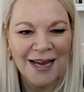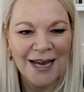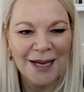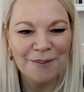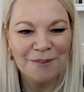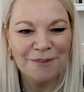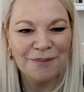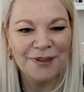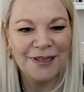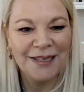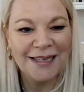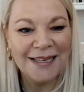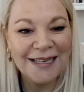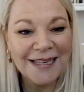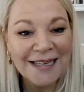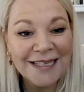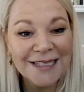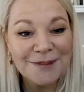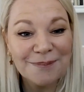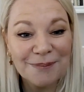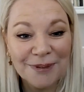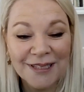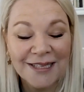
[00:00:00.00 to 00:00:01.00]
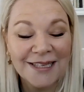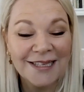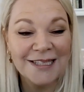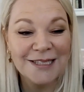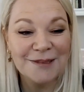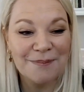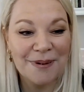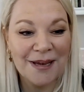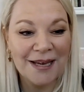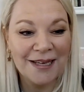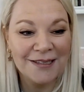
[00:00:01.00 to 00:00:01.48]
And please
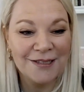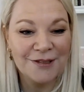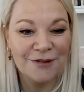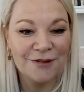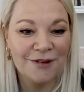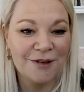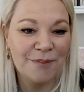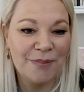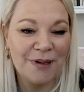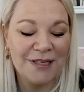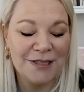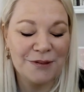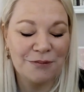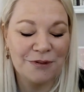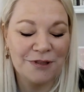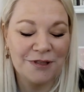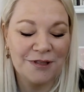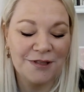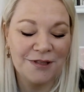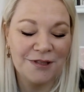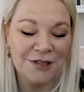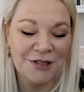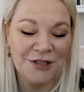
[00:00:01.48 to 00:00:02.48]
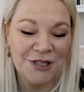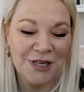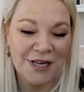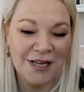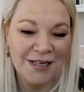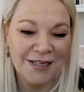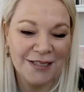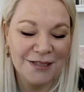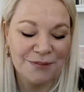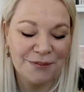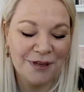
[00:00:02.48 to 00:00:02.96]
pass on our best wishes to
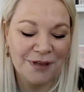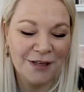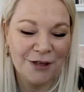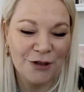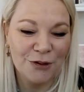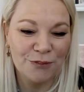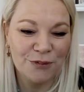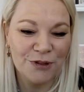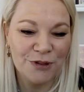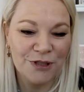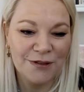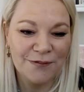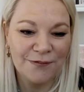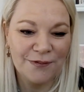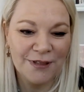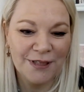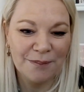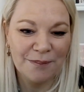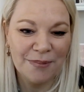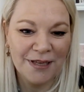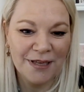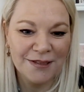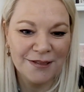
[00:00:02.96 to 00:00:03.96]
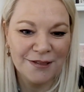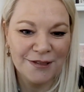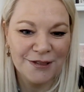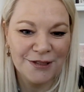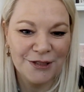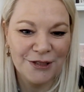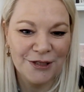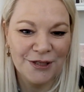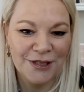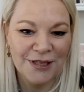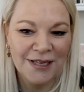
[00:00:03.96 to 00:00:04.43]
Sjanie as well. I hope she's feeling better
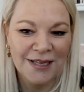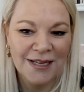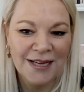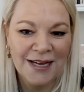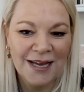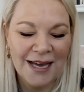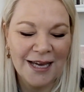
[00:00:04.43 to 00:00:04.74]
soon.